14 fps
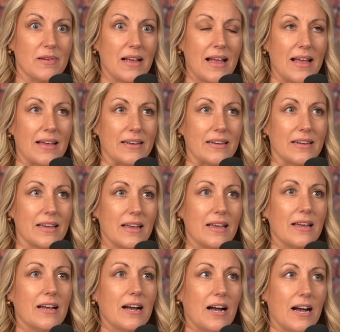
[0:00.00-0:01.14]
And
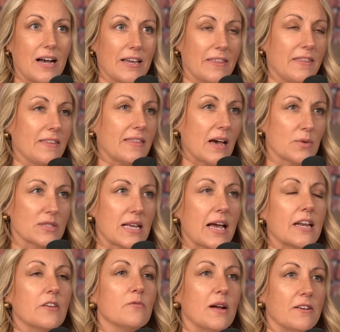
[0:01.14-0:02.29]
I think that was
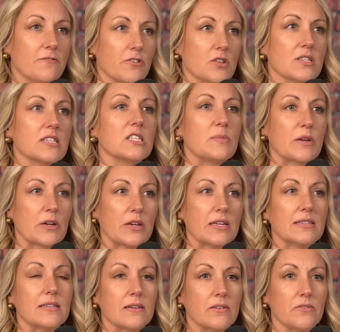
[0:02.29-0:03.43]
kind of my first
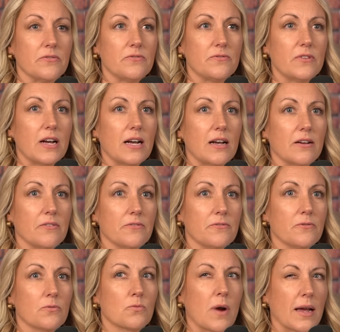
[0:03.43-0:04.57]
experience of of
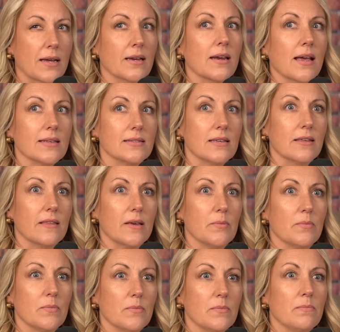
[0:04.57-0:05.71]
recognizing that
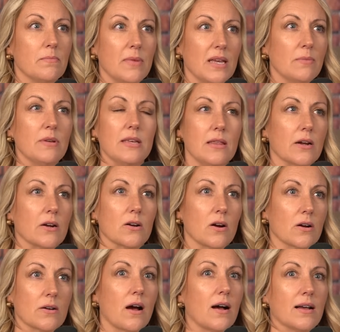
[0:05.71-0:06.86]
maybe there are
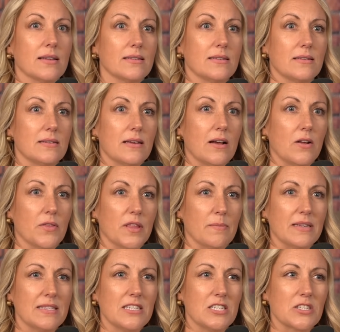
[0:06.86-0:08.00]
not healthy
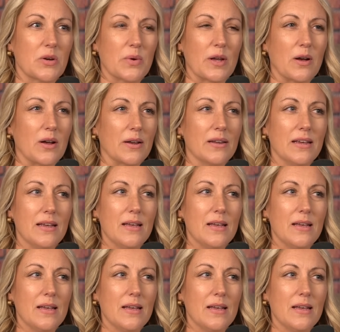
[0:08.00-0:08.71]
messages going on,